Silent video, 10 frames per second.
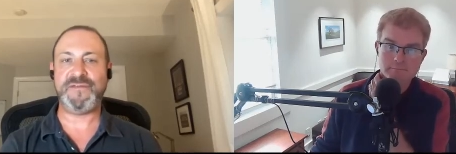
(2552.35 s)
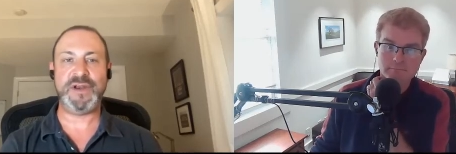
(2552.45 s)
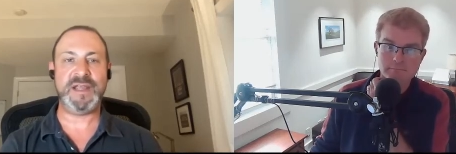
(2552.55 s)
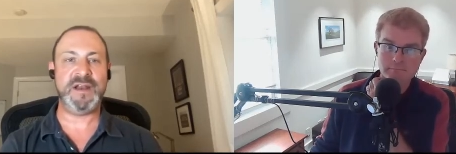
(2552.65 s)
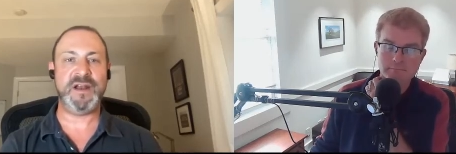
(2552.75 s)

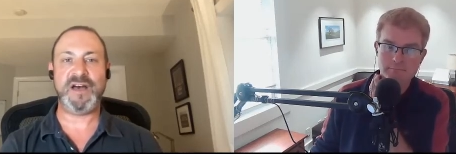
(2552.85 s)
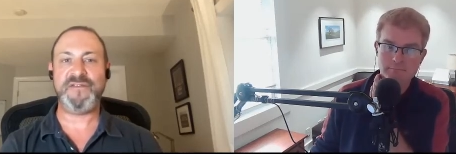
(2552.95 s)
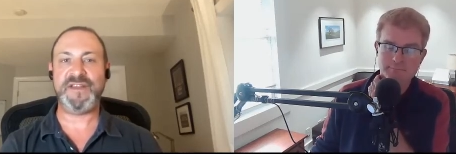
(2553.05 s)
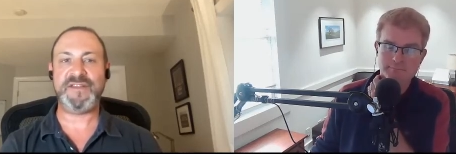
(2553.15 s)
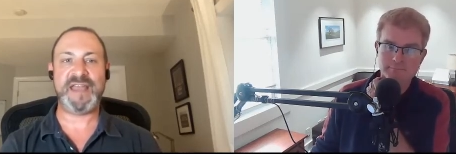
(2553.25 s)
Speaker 1: foot in an
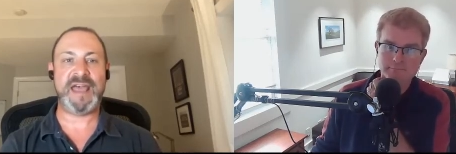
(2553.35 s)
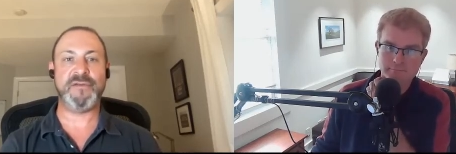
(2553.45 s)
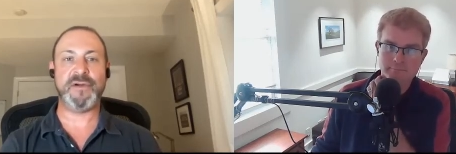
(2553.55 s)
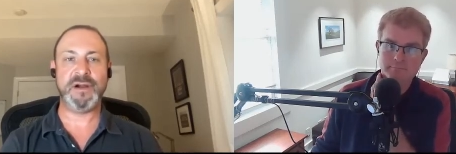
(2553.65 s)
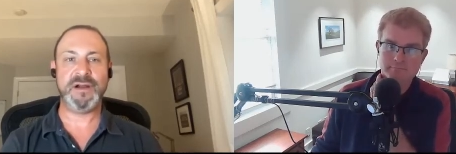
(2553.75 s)
office
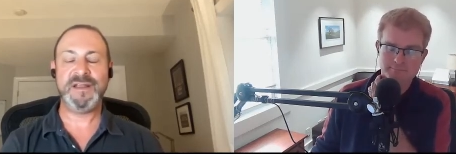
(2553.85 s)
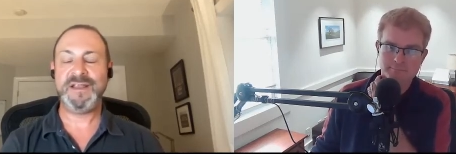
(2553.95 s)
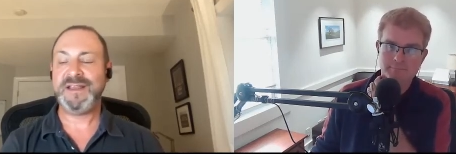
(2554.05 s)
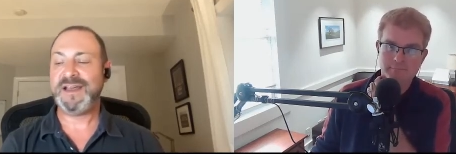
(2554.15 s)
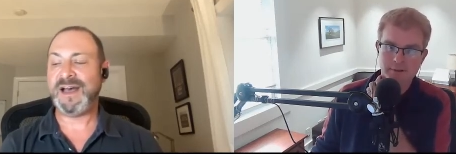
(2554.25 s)
ever.
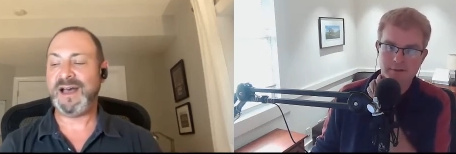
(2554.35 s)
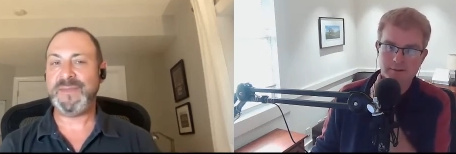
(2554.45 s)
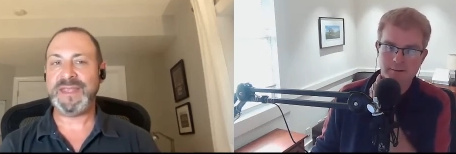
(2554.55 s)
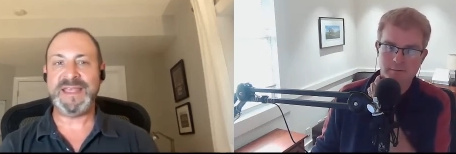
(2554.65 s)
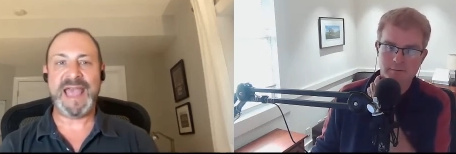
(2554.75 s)

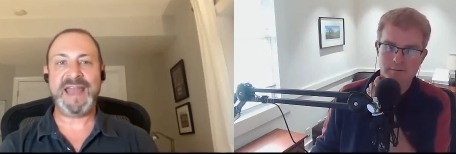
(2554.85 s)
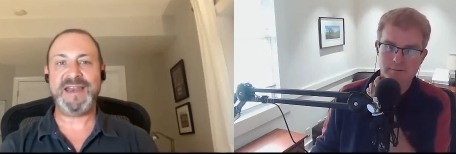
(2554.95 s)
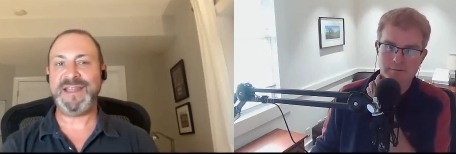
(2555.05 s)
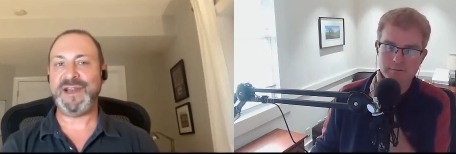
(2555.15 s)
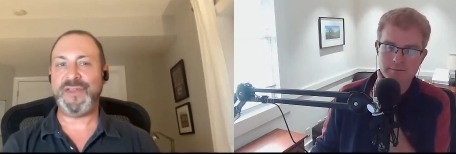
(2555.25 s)
Um, yet,
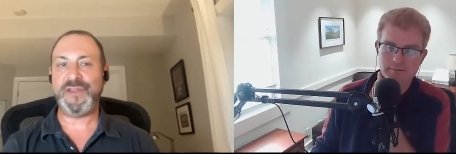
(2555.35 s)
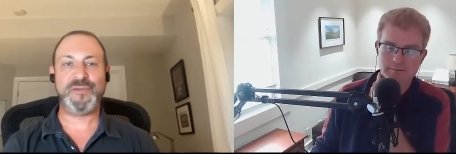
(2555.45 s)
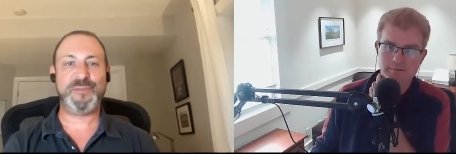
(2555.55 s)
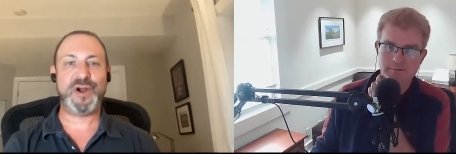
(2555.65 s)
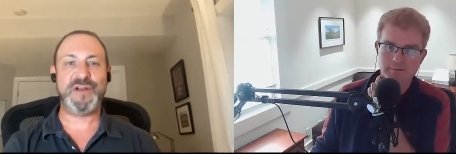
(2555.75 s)
you know, this
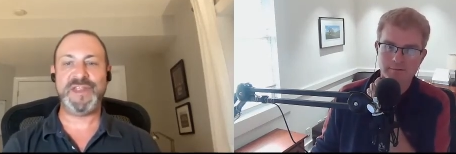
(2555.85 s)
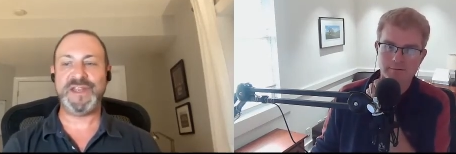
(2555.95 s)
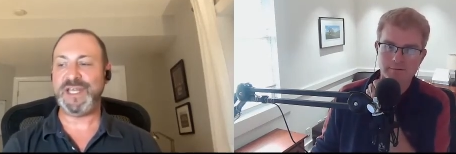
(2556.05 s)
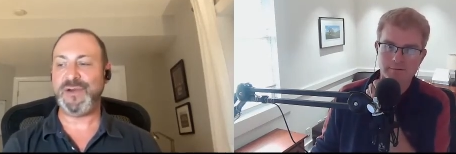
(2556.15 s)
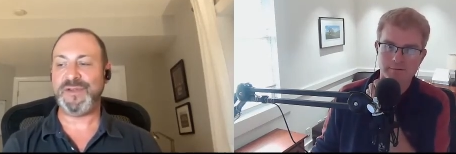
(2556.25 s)
was part of the
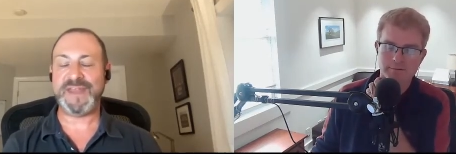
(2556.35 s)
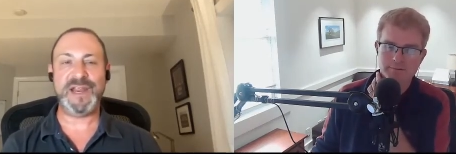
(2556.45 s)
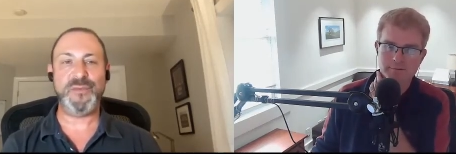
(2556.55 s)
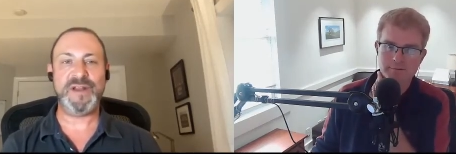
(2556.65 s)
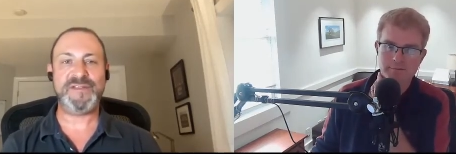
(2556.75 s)
deal, was they
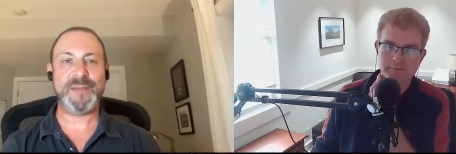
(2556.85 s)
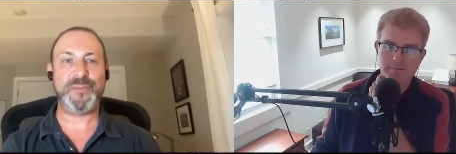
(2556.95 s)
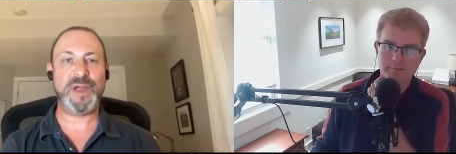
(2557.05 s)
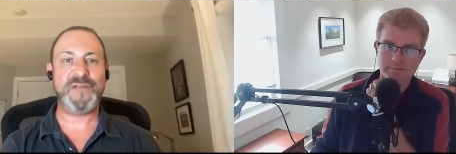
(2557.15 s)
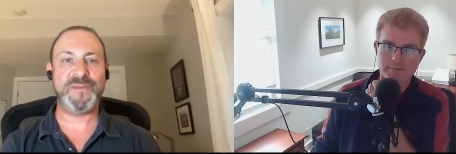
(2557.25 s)
didn't want to step
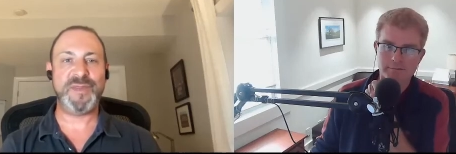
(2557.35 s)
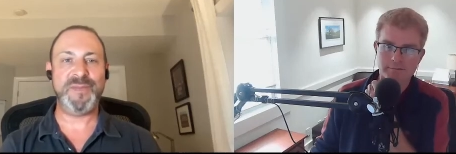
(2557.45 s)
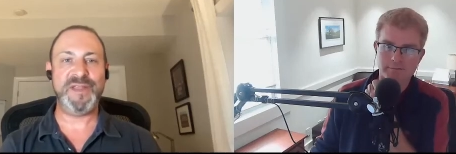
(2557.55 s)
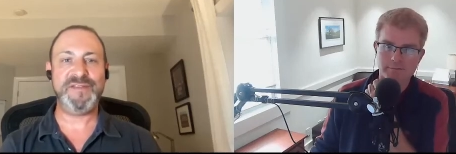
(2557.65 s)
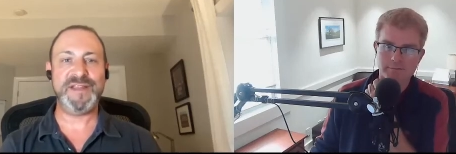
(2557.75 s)
away from the
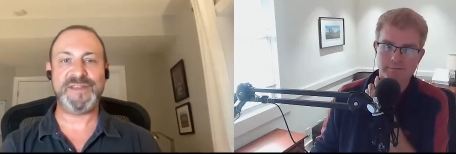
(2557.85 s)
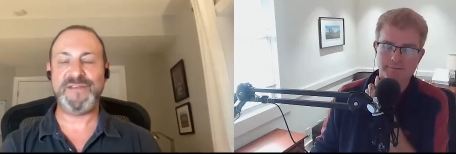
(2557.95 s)
business.